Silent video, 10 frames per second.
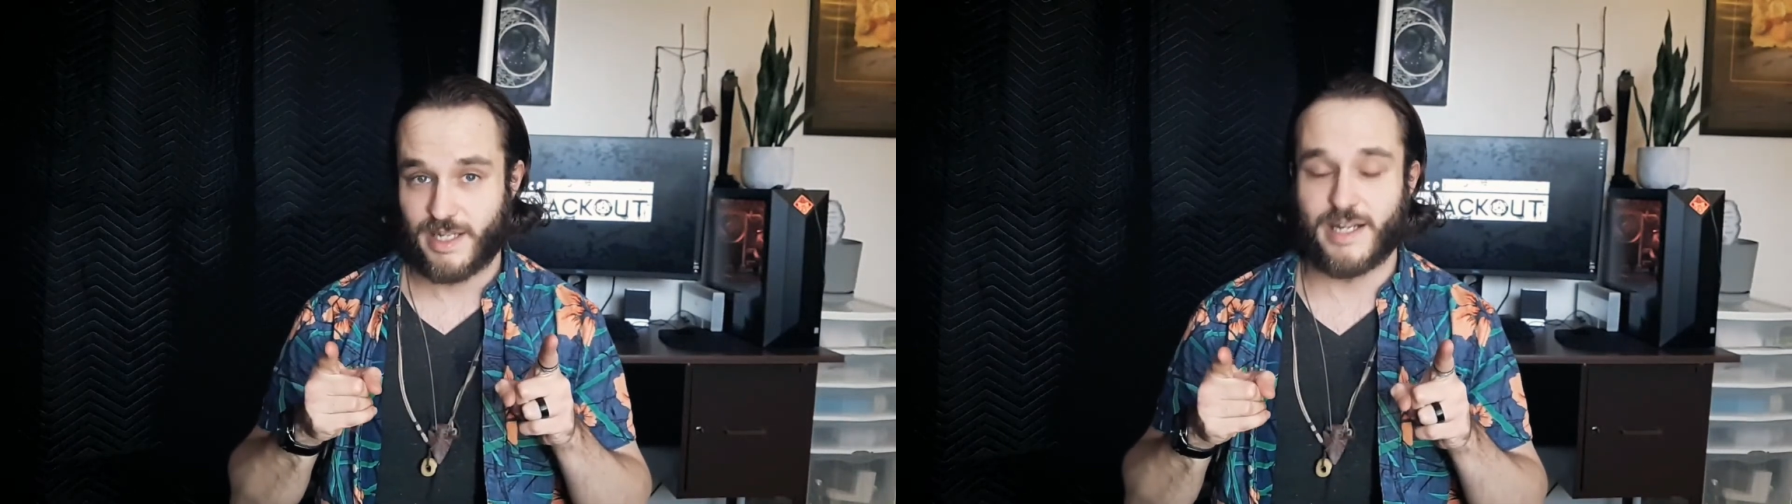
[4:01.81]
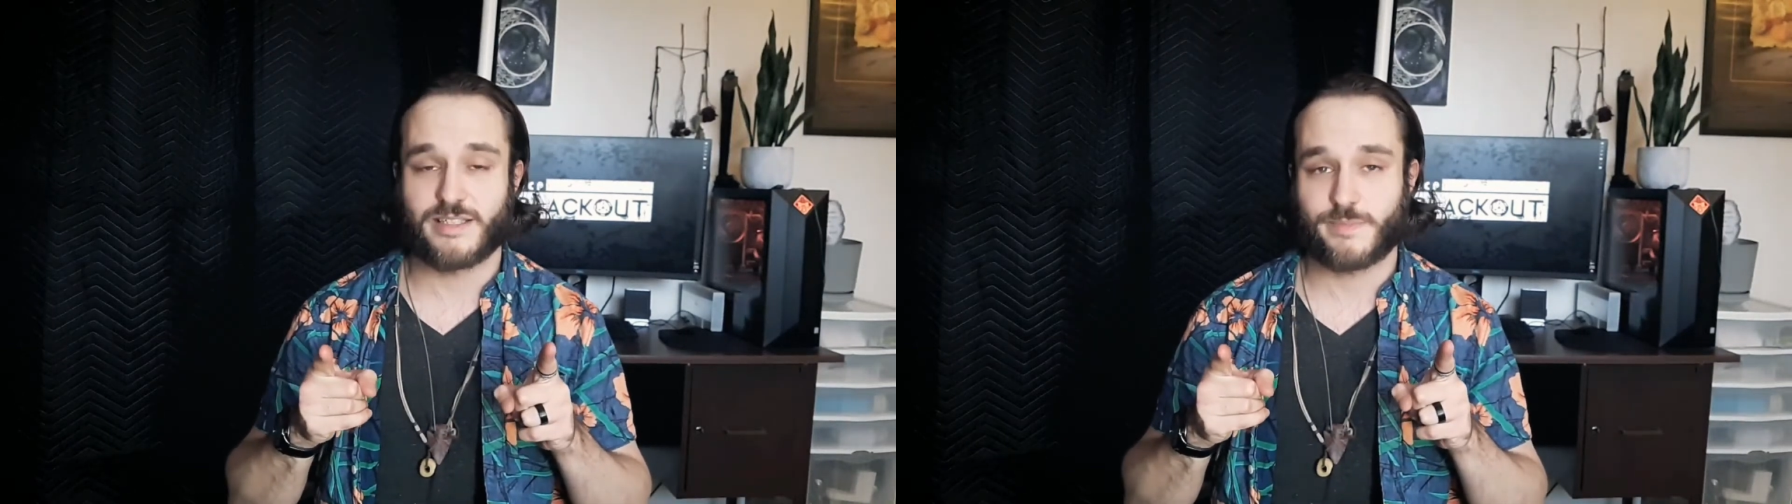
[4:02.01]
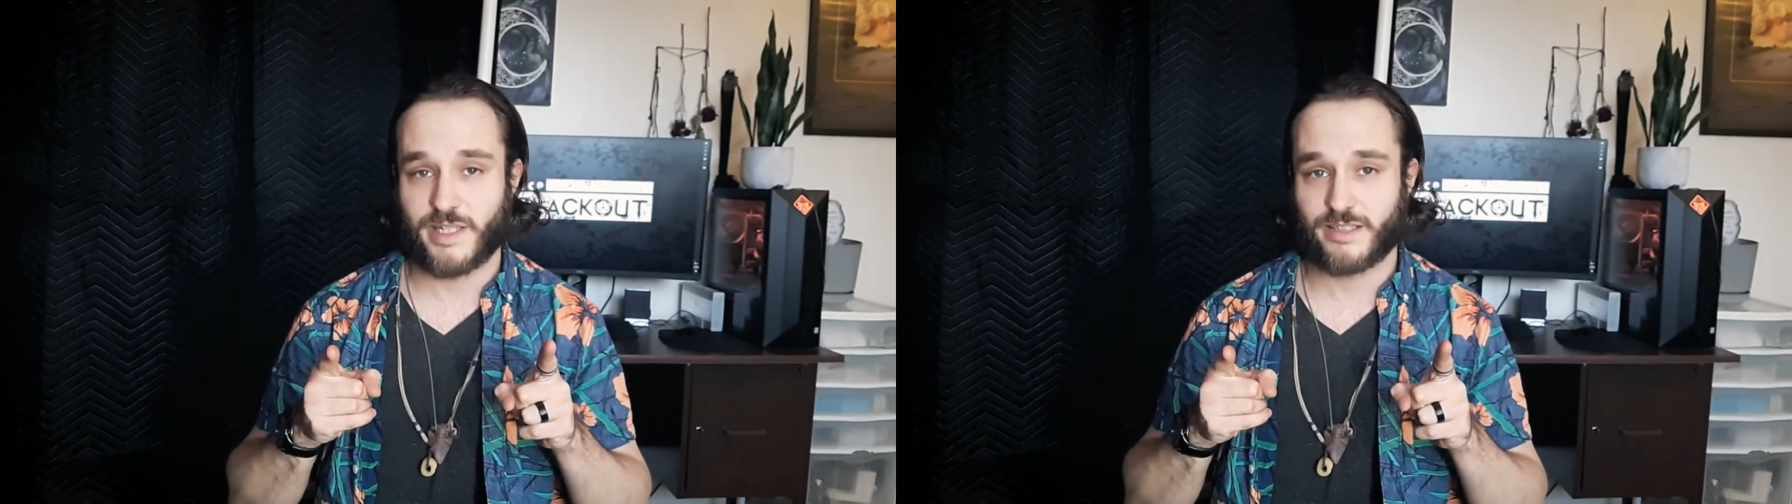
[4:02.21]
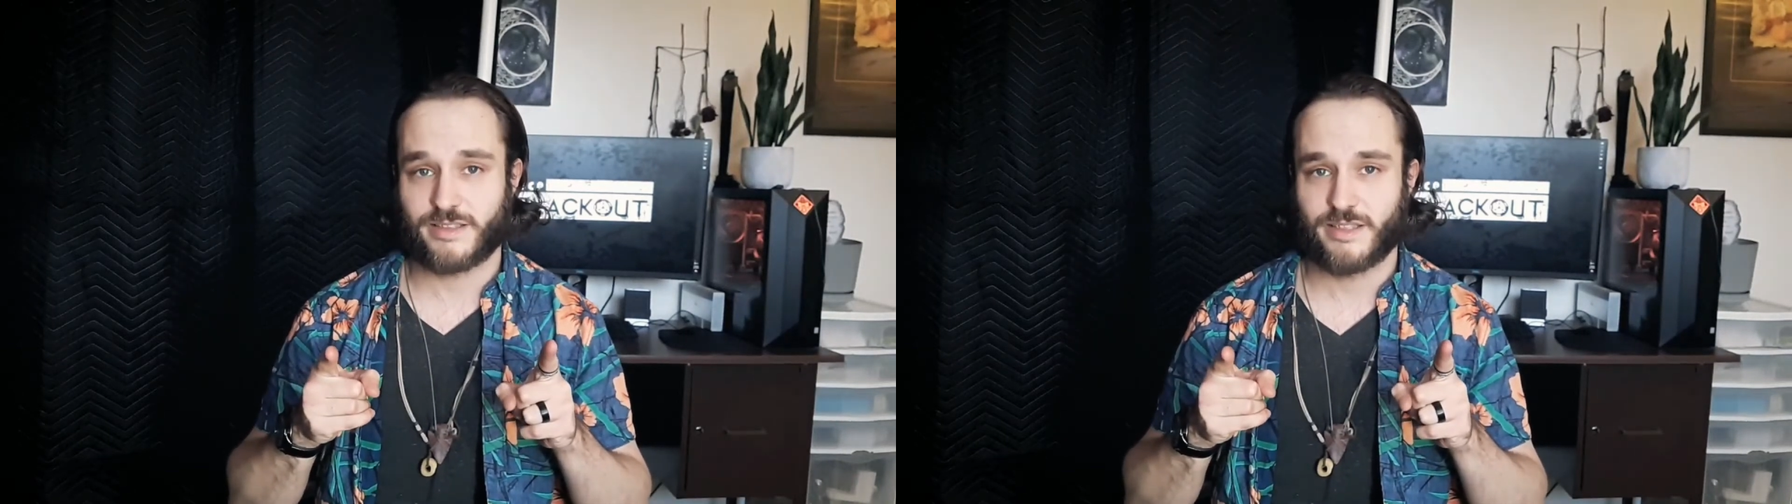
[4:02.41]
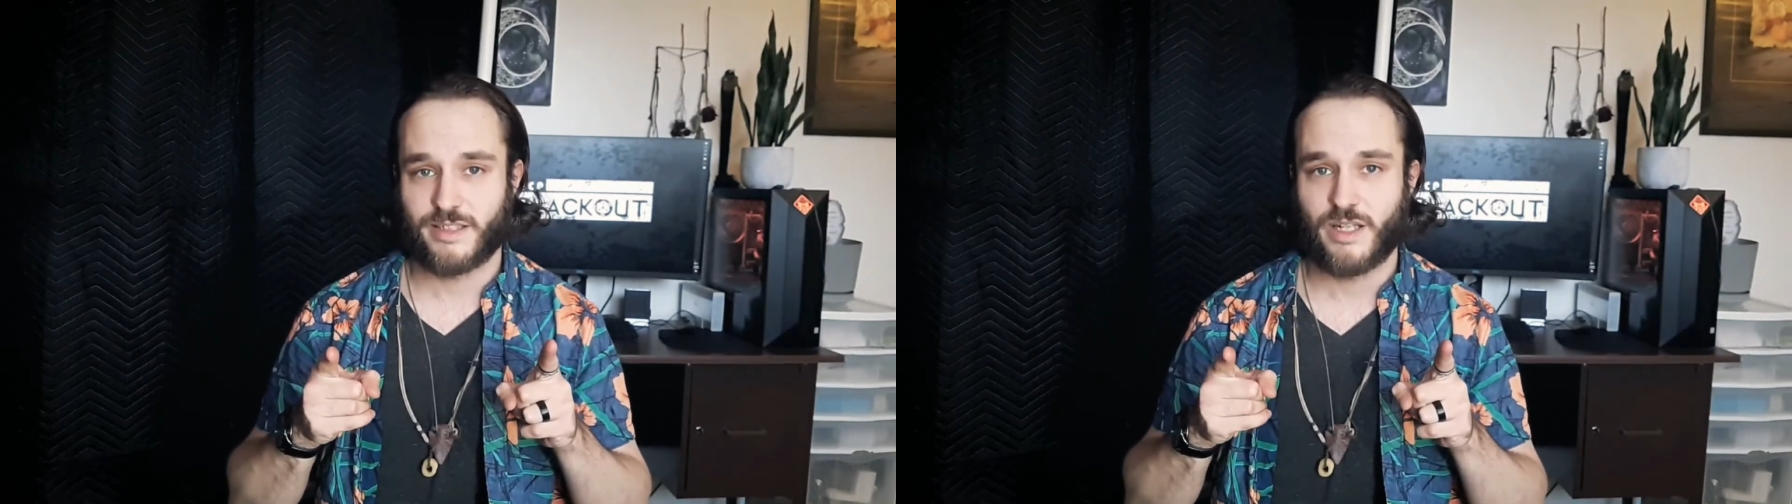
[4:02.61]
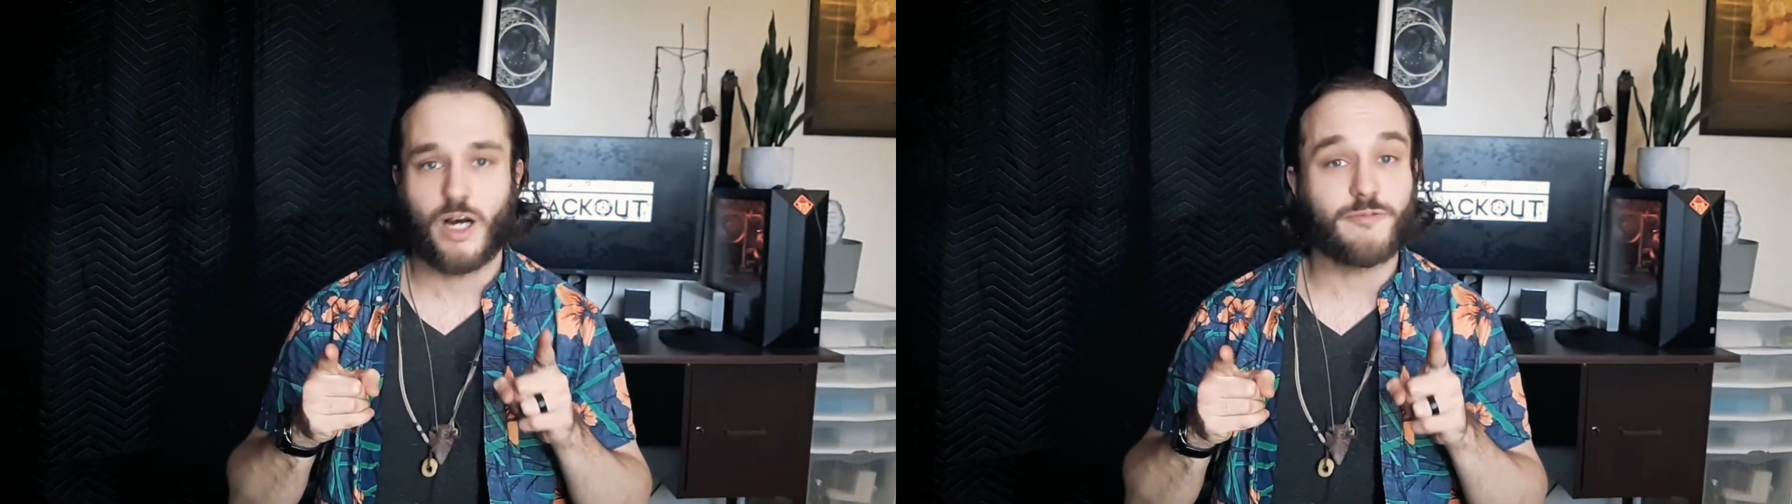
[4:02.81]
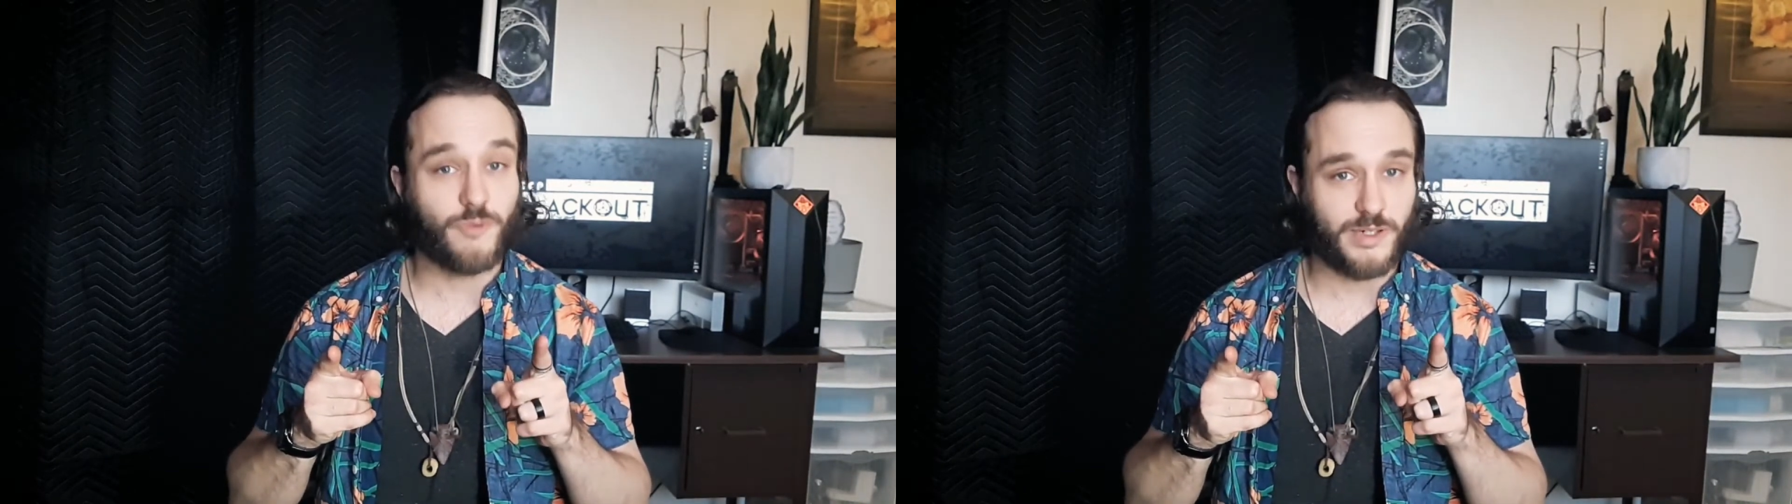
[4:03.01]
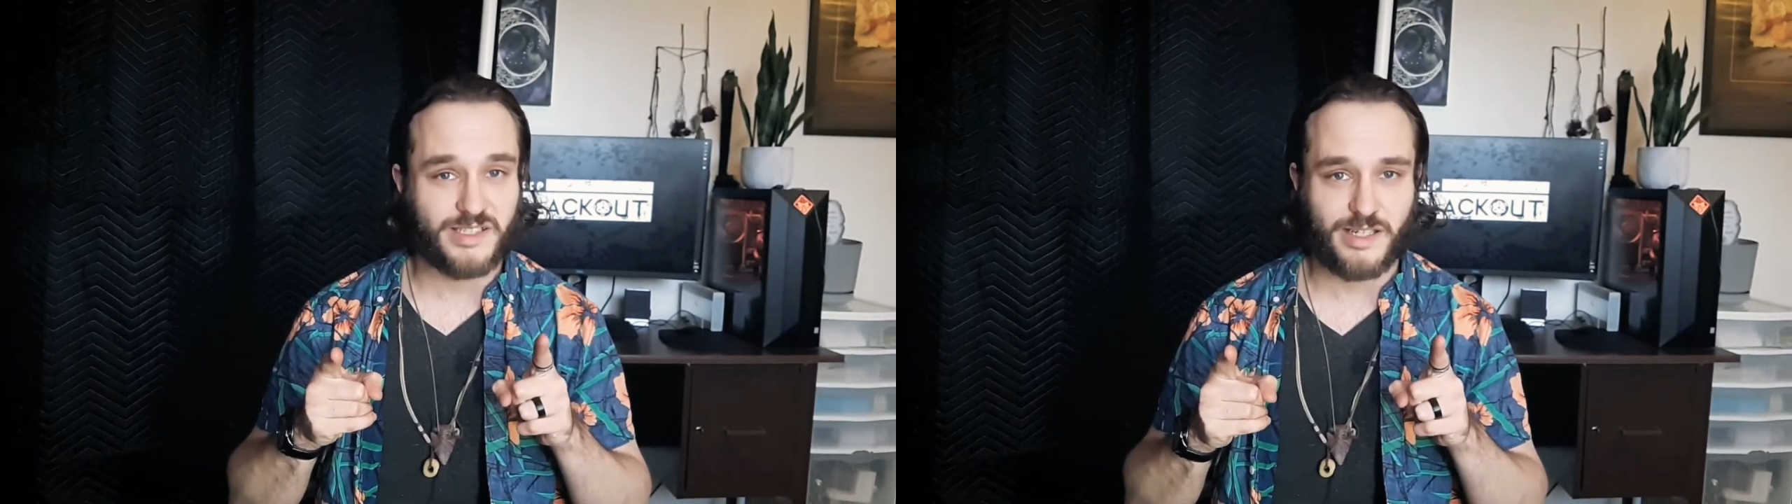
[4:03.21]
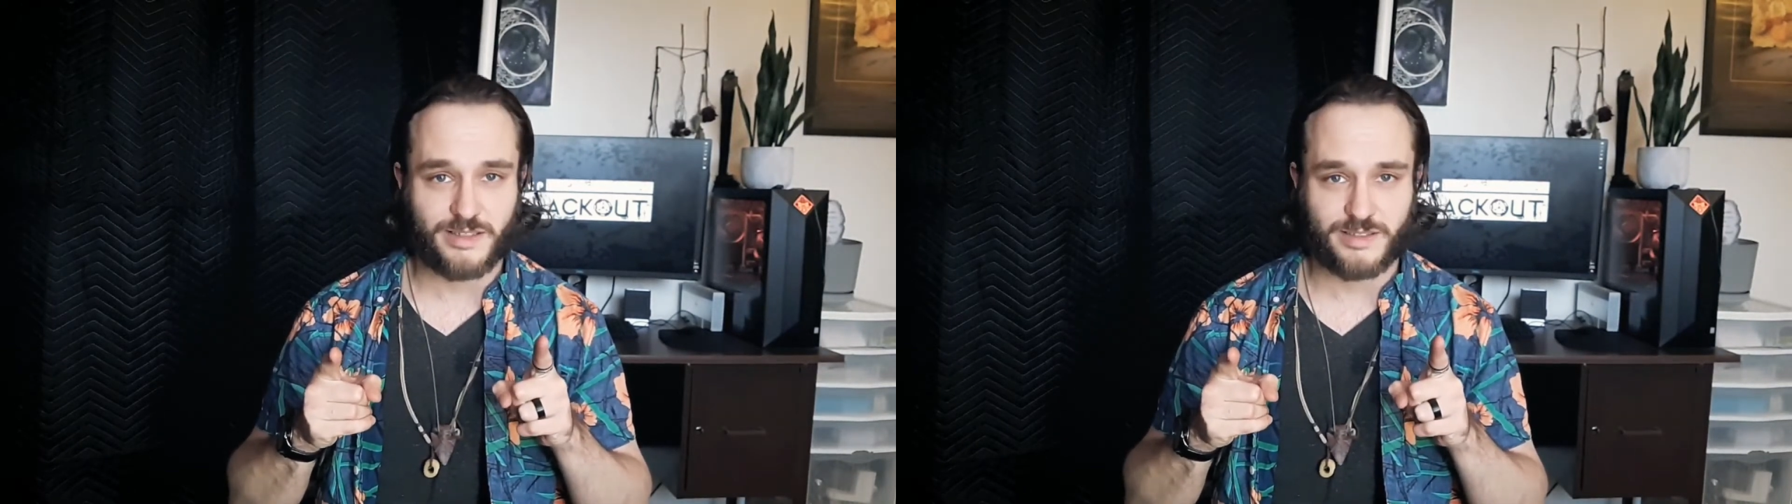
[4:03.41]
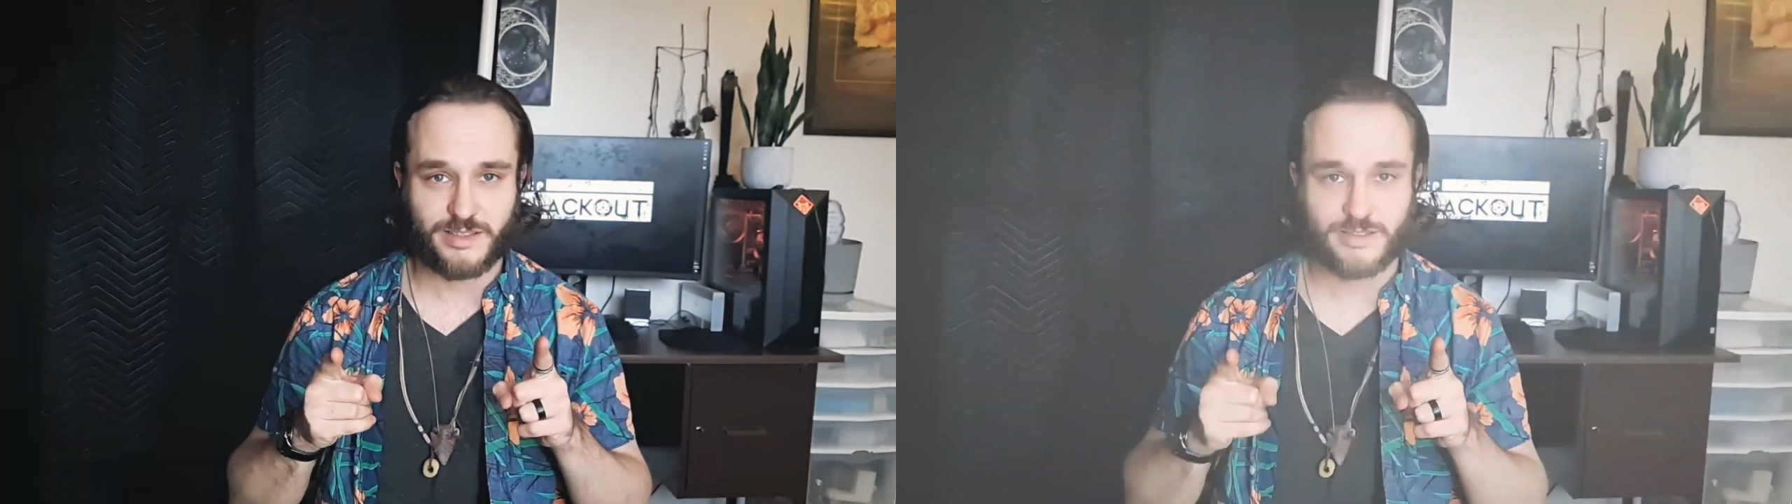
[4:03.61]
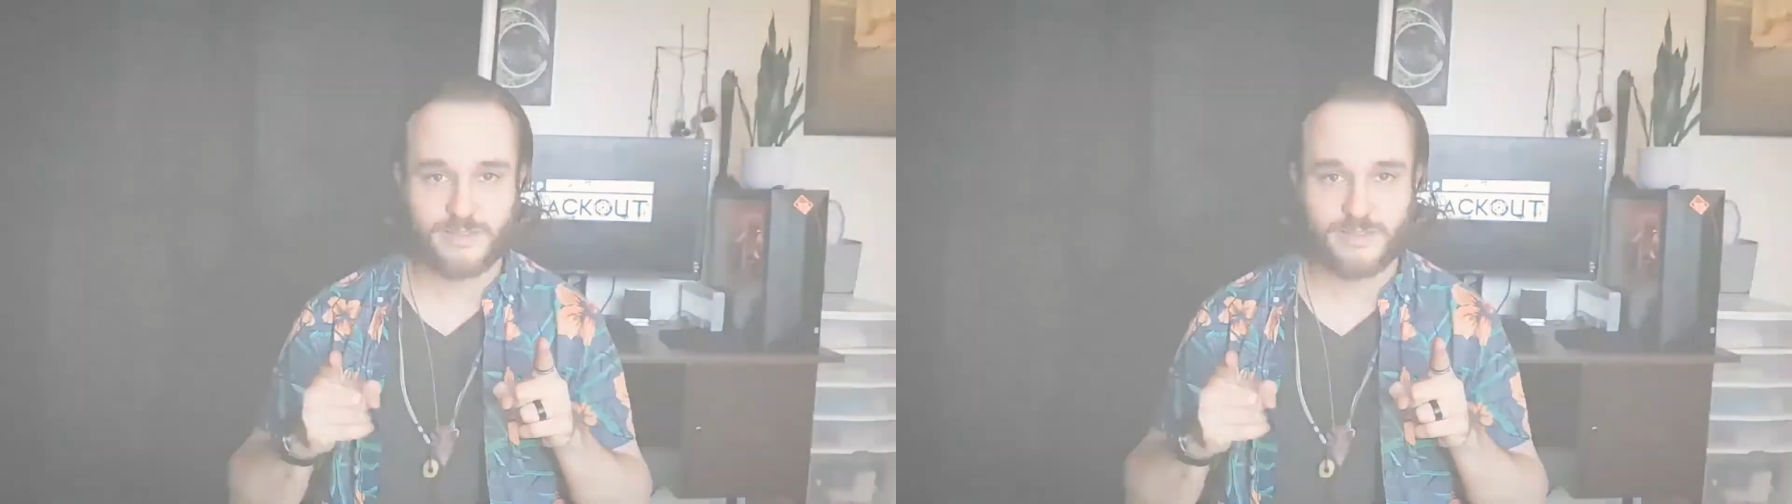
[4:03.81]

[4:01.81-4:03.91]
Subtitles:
aspect of voice acting,